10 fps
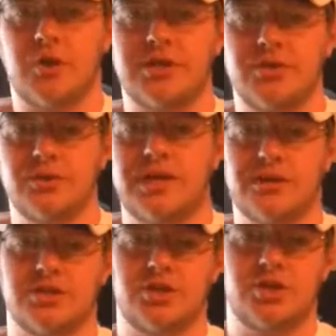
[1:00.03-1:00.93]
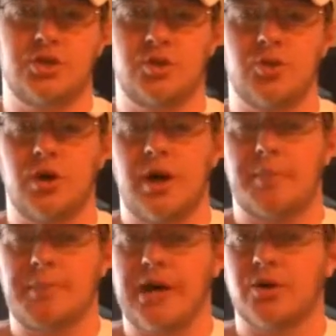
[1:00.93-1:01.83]
in 2002,
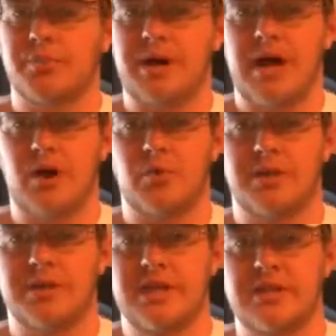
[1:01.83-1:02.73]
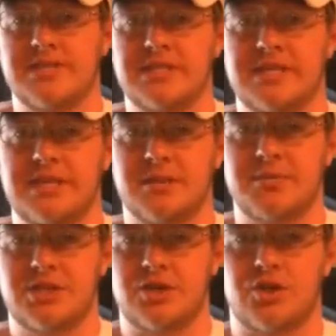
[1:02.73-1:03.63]
Michael Powell, one of the FCC
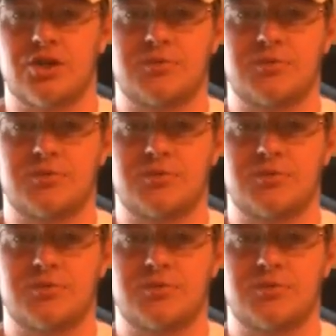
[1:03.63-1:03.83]
commissioners,